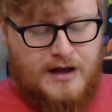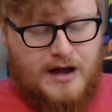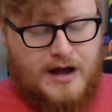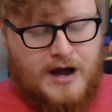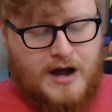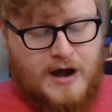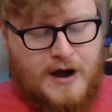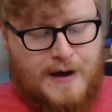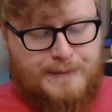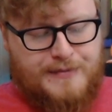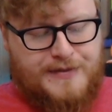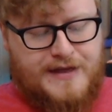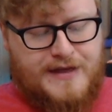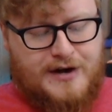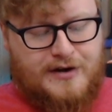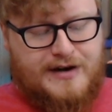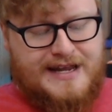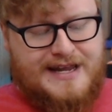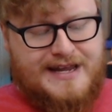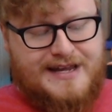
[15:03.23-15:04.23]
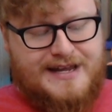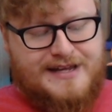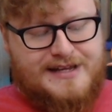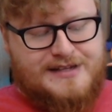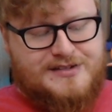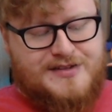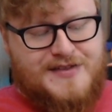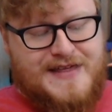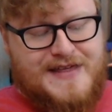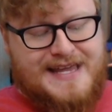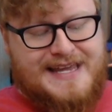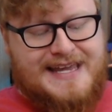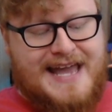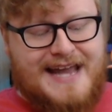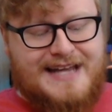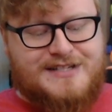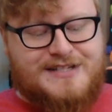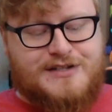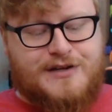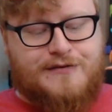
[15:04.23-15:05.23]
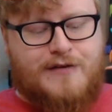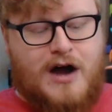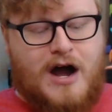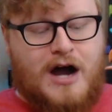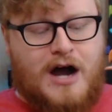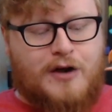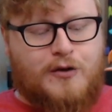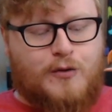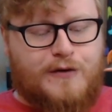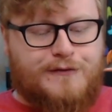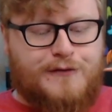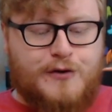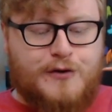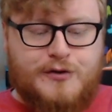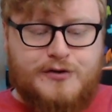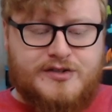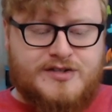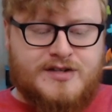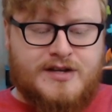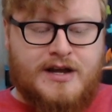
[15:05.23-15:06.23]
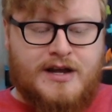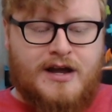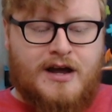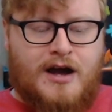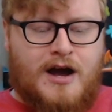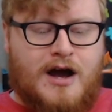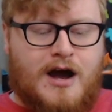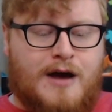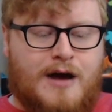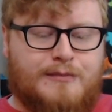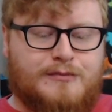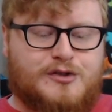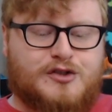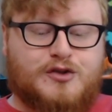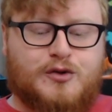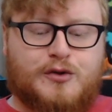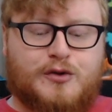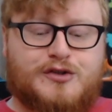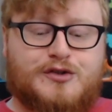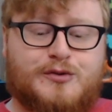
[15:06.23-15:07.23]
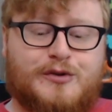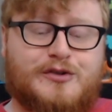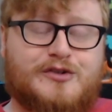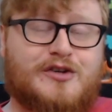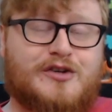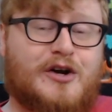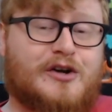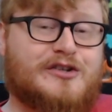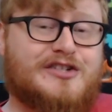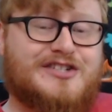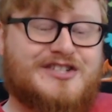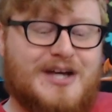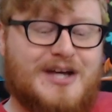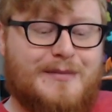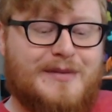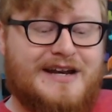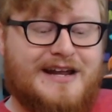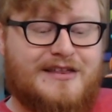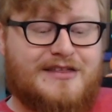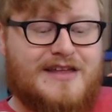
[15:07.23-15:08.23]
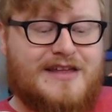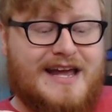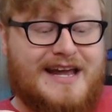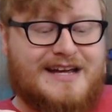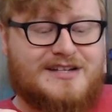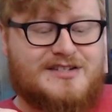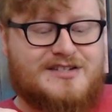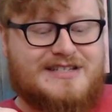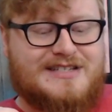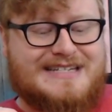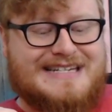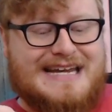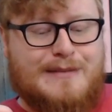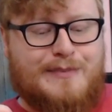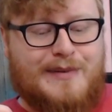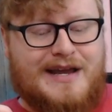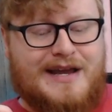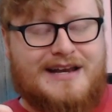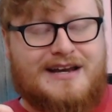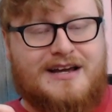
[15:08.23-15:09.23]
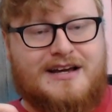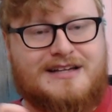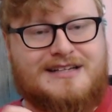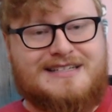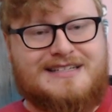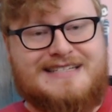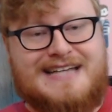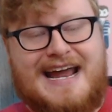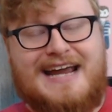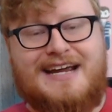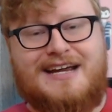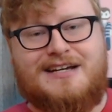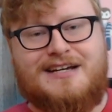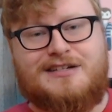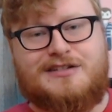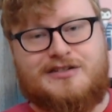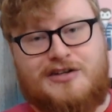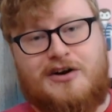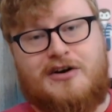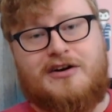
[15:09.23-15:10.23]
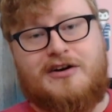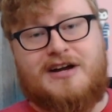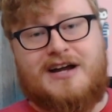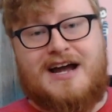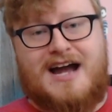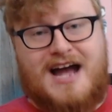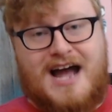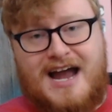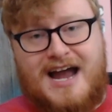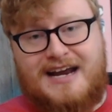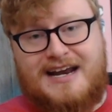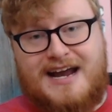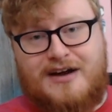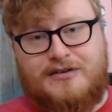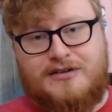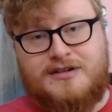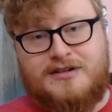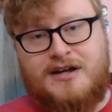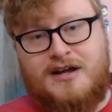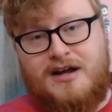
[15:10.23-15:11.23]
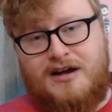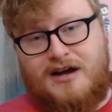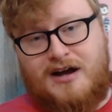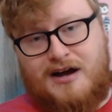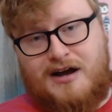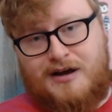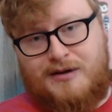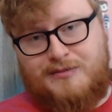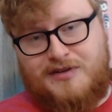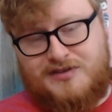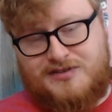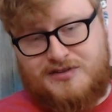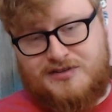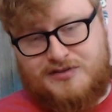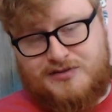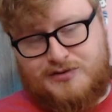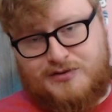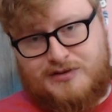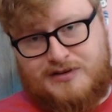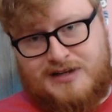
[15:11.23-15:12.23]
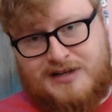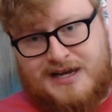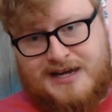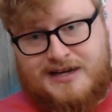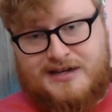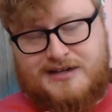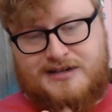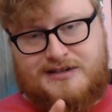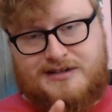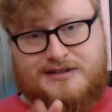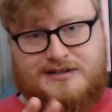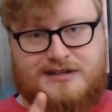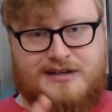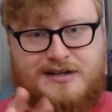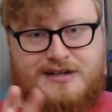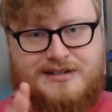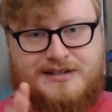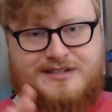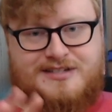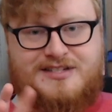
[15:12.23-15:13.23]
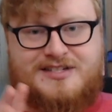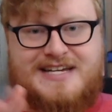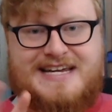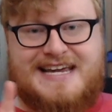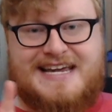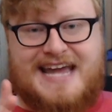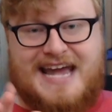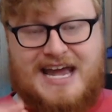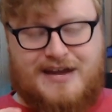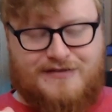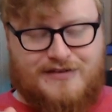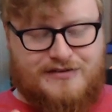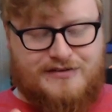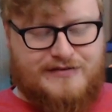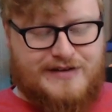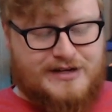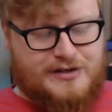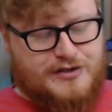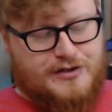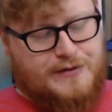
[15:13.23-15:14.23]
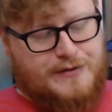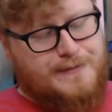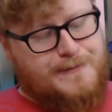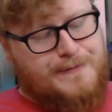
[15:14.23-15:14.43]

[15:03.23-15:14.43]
There is the Gates of Aguafus. Sorcerers are summoning things deep in a dank, dark hideout. This is sort of like a sea cave adventure.